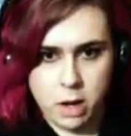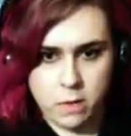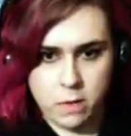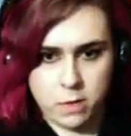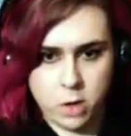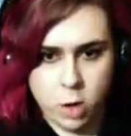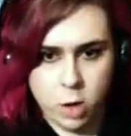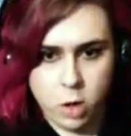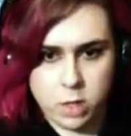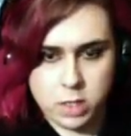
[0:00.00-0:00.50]
Of
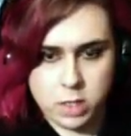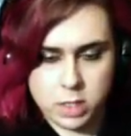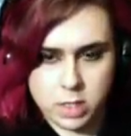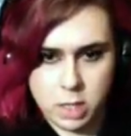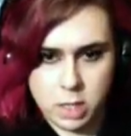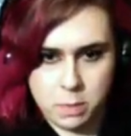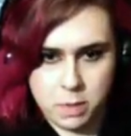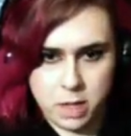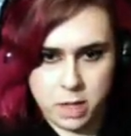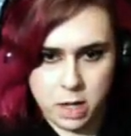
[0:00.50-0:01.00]
course it's
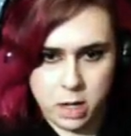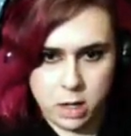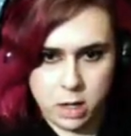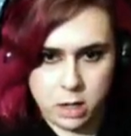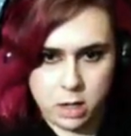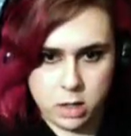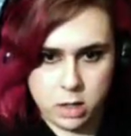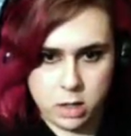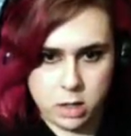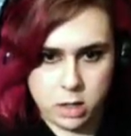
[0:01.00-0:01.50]
up there.
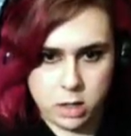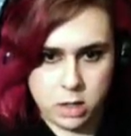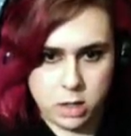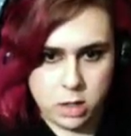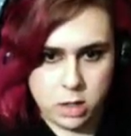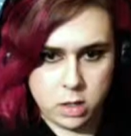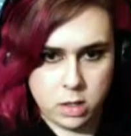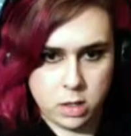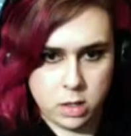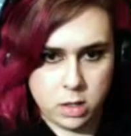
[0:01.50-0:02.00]

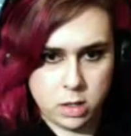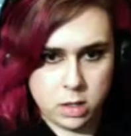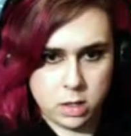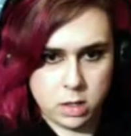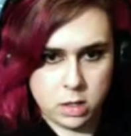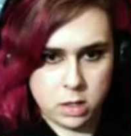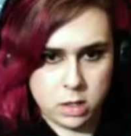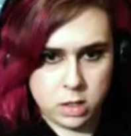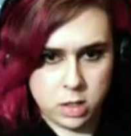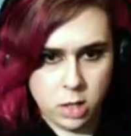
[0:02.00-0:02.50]

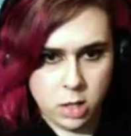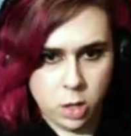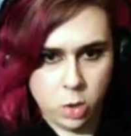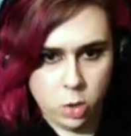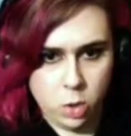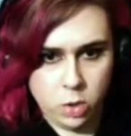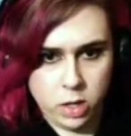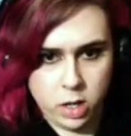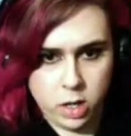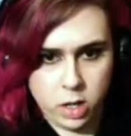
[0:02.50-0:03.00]

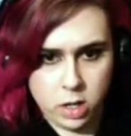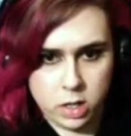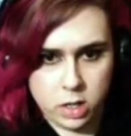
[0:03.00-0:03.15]
Oh dear.